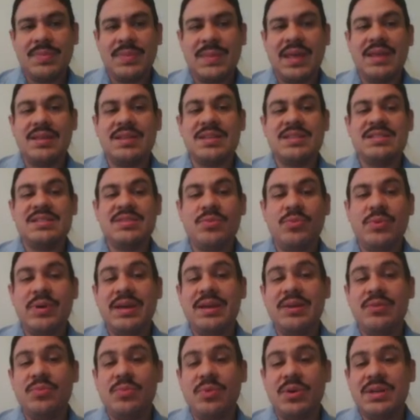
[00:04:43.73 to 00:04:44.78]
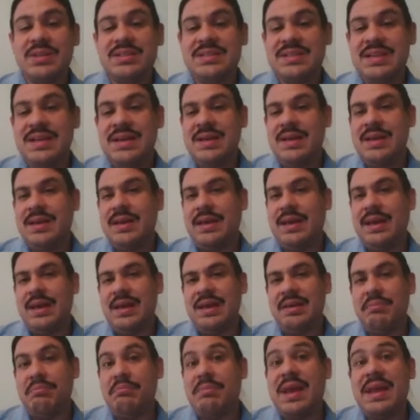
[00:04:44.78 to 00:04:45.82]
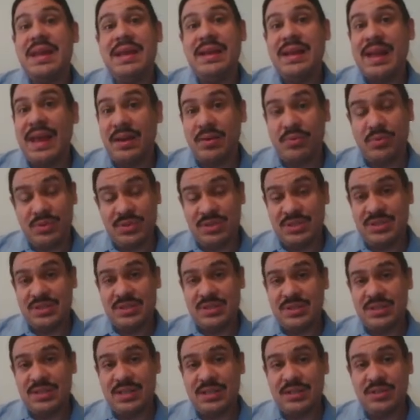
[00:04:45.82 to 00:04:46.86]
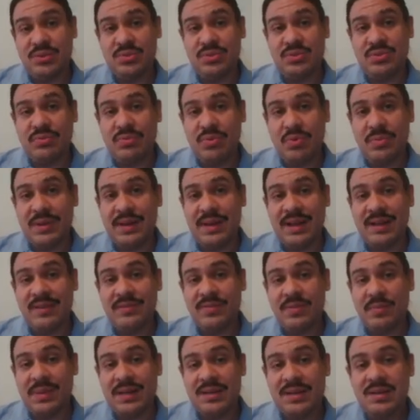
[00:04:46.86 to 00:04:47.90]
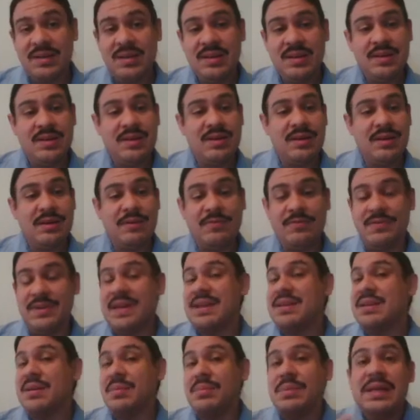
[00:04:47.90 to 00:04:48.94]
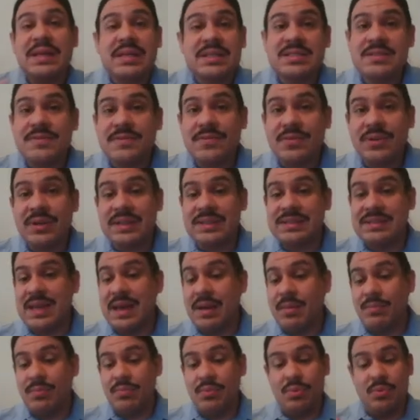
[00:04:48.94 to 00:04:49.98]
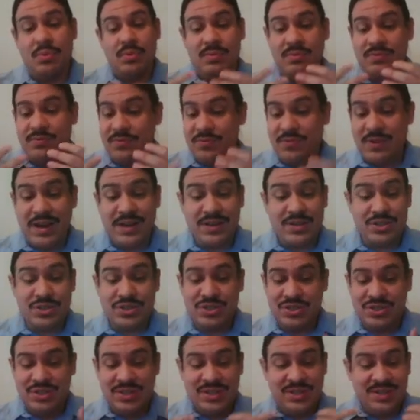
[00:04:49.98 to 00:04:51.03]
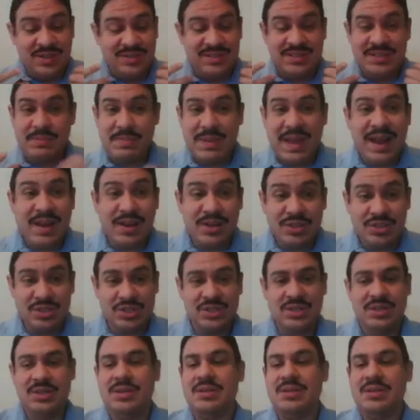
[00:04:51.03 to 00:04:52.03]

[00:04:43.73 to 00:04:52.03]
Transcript: And this is the way it works in many languages that use the Roman alphabet. Uh, Vietnamese, for example, French, Spanish.